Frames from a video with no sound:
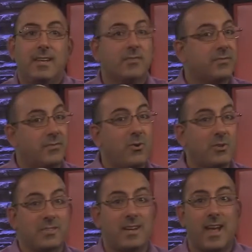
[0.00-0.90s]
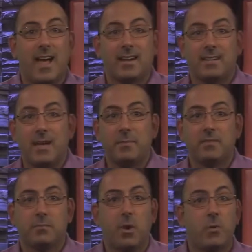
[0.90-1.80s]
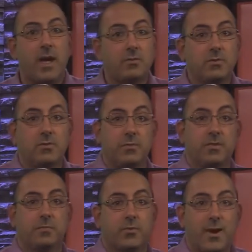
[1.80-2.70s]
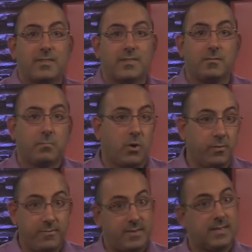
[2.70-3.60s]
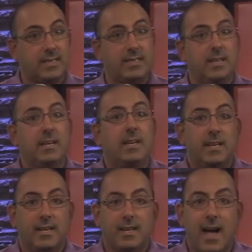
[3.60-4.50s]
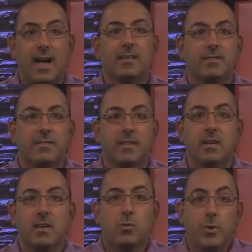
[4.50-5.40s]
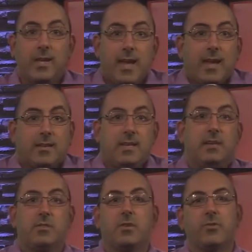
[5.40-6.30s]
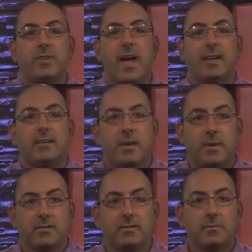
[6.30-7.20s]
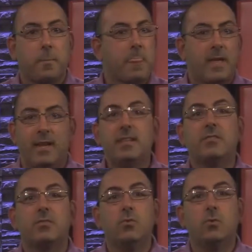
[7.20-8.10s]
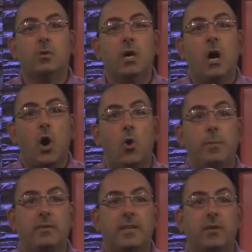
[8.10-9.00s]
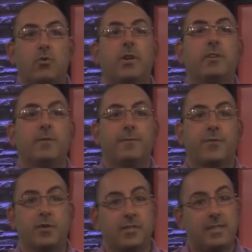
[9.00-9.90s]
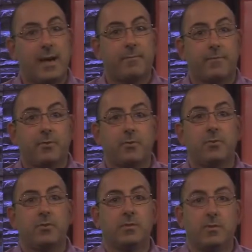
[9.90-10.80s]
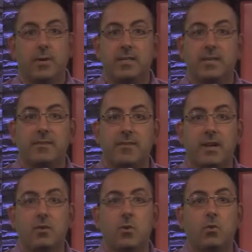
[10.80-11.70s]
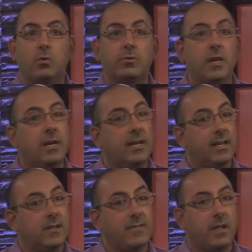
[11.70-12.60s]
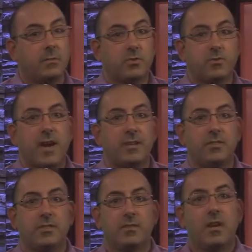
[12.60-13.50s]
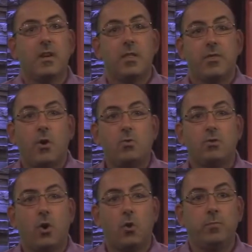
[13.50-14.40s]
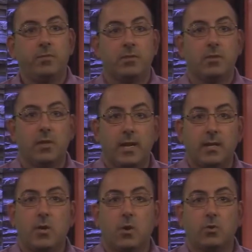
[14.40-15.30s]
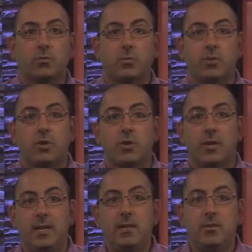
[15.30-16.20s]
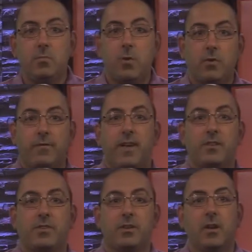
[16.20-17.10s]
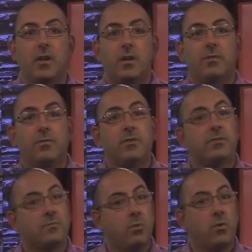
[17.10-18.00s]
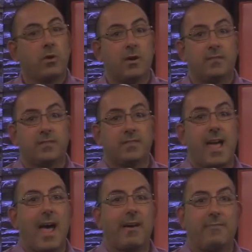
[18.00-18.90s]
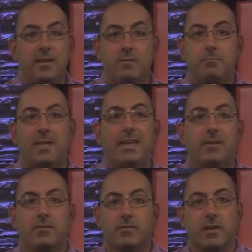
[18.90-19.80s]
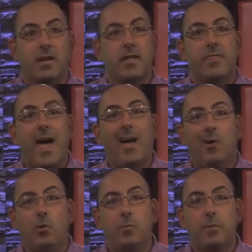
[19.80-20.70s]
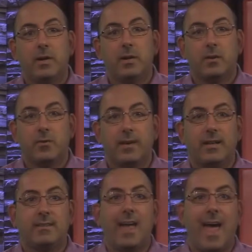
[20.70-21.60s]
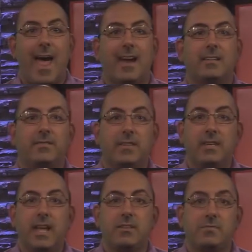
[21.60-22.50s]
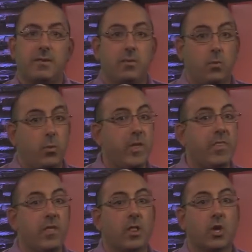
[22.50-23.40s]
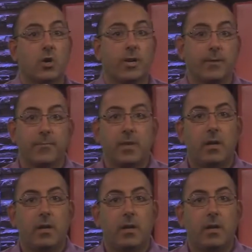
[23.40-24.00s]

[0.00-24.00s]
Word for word: leaders focus on academics, but without students present, both physically and cognitively, we can't teach those academics. In school, hope is a critical first step for students to identify goals and develop strategies. Those hopes and goals were turned into motivation through the support of staff and peers. That hope creates active engagement with the learning.